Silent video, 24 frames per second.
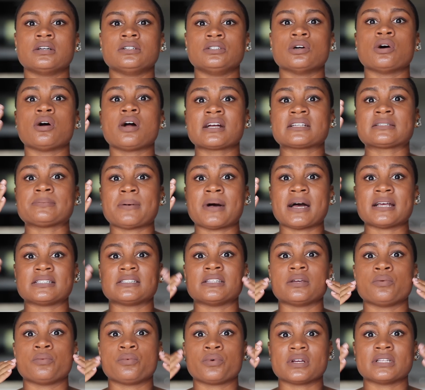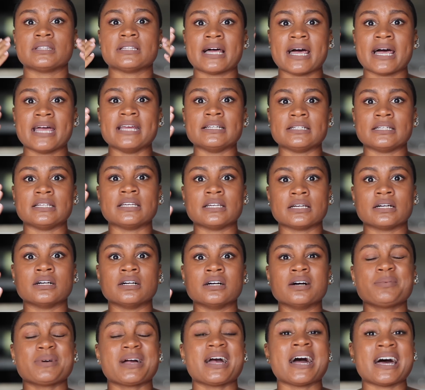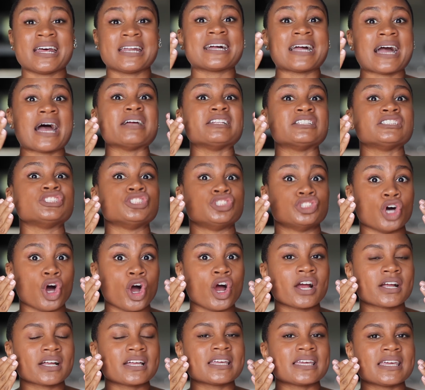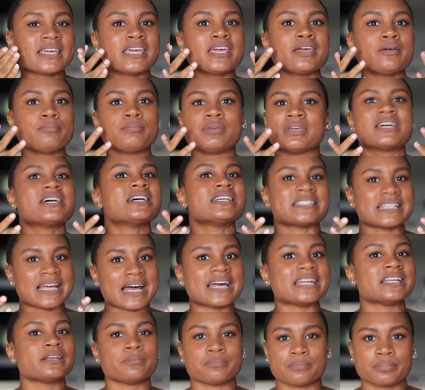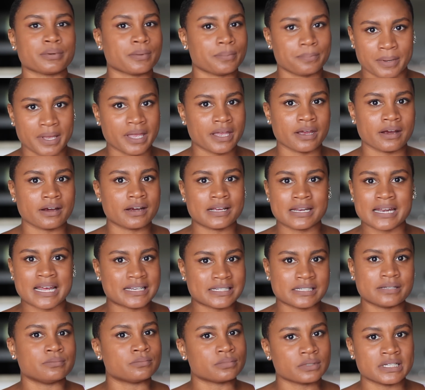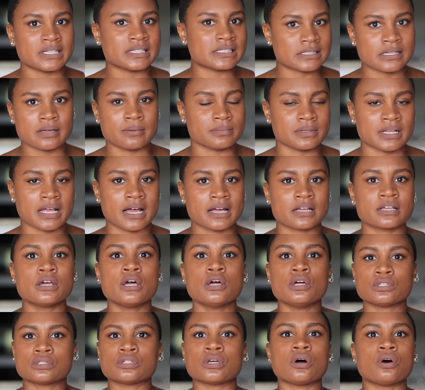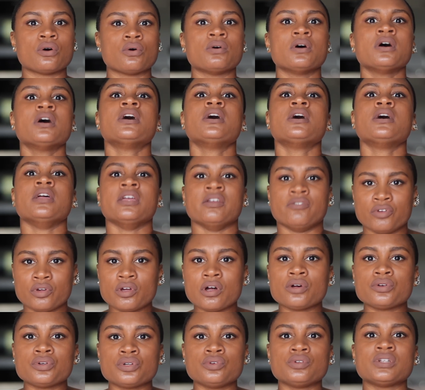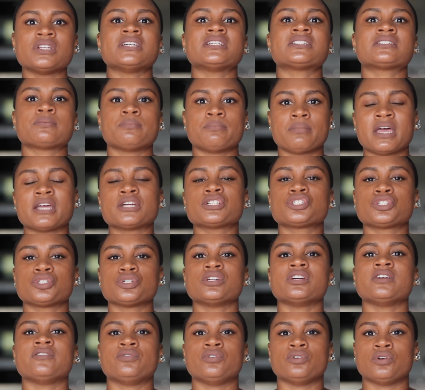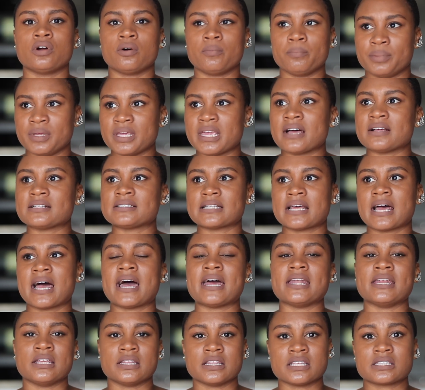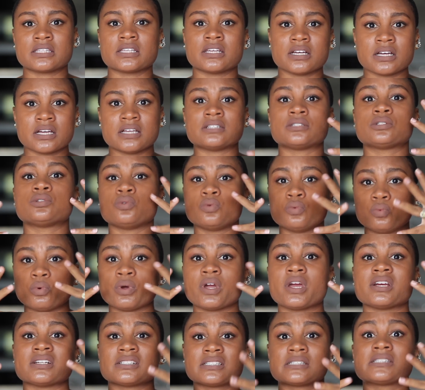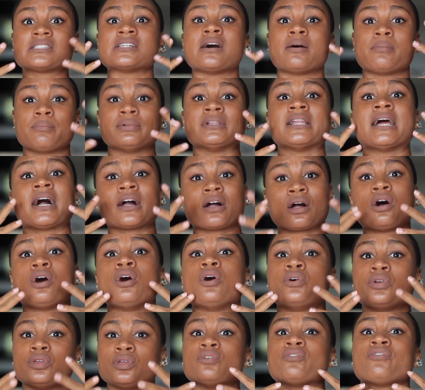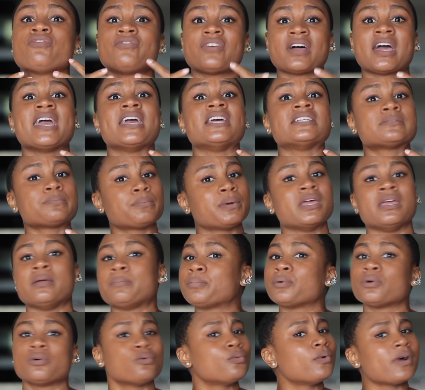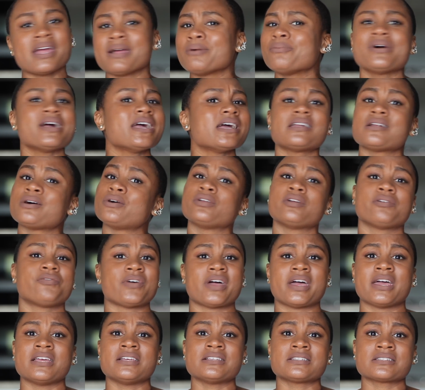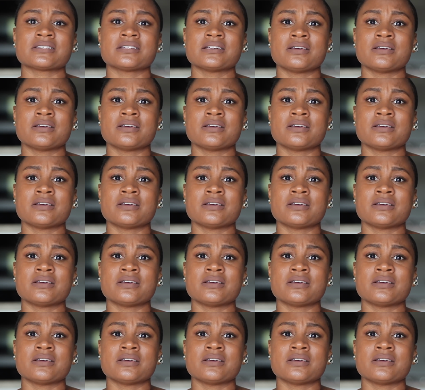dark spots that were lightening up kind of got dark again because I didn't prepare and I didn't bring sunblock. So if you're gonna do this, make sure if you're gonna be outside in the sun to wear sunblock on your face, people. Wear it on your face,